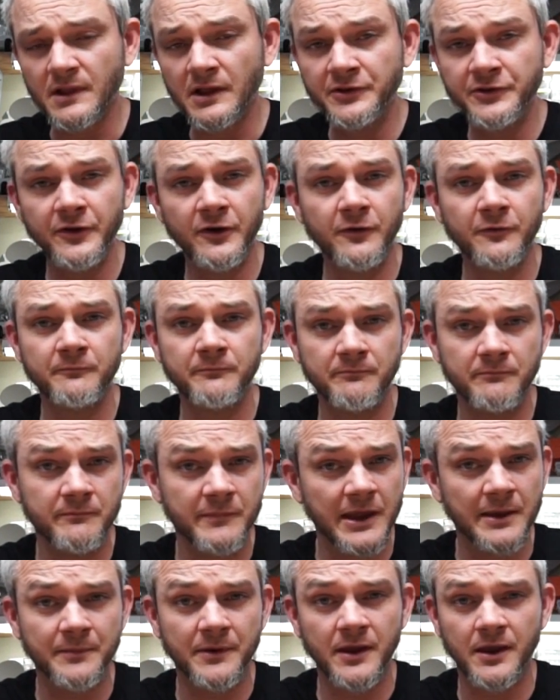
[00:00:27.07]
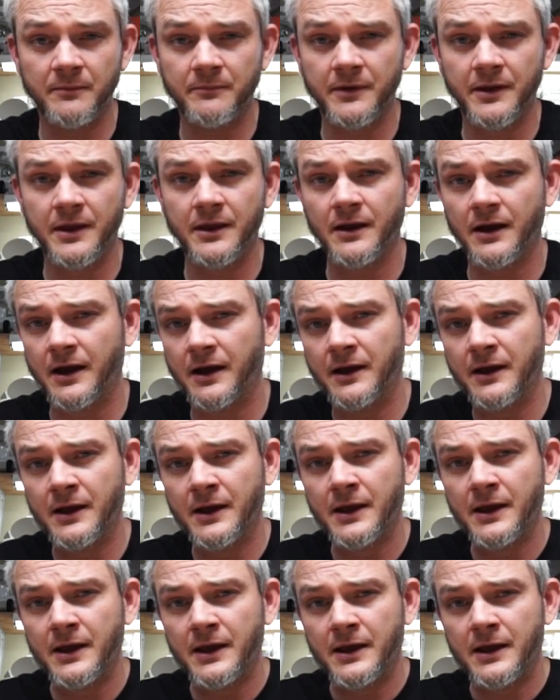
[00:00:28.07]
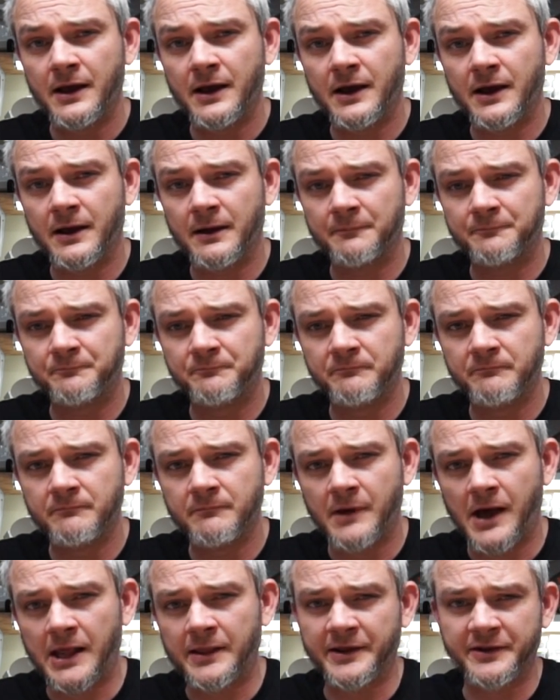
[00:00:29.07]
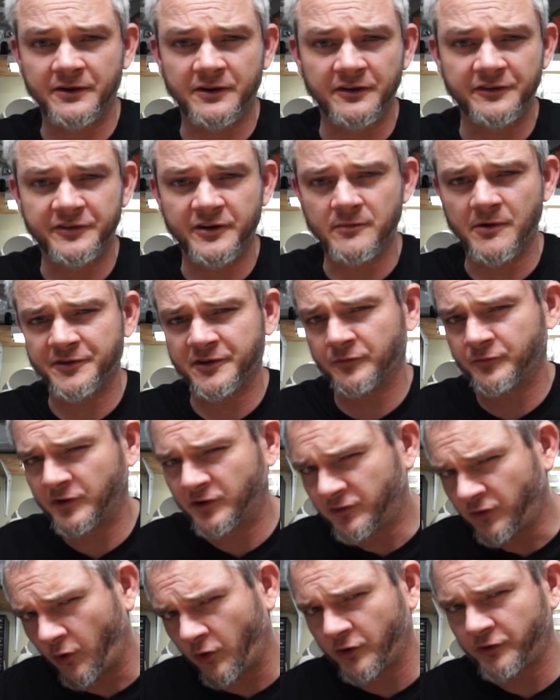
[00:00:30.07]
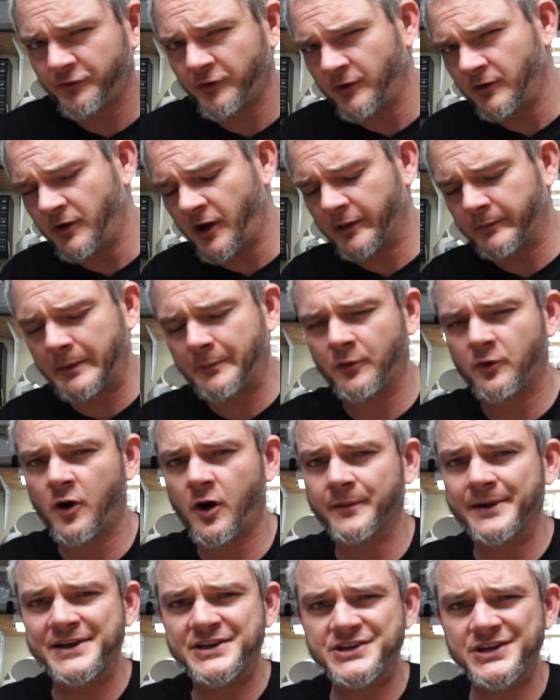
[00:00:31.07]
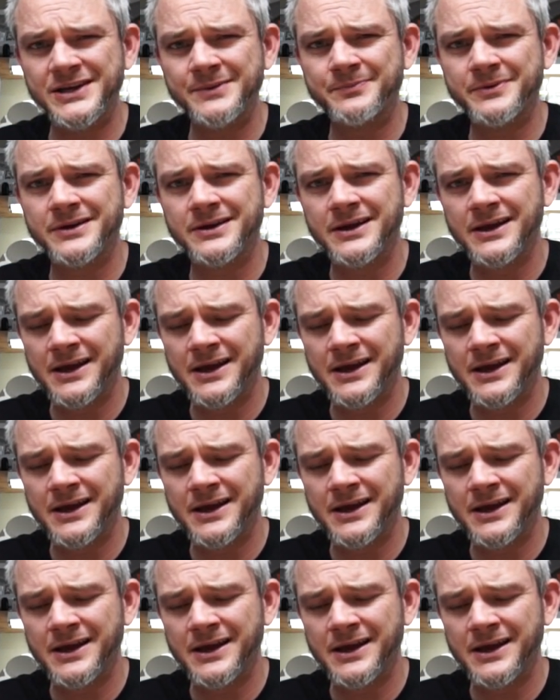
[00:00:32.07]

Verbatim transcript: So me being me, uh, uh, I like to consider myself resourceful. Other people call me cheap.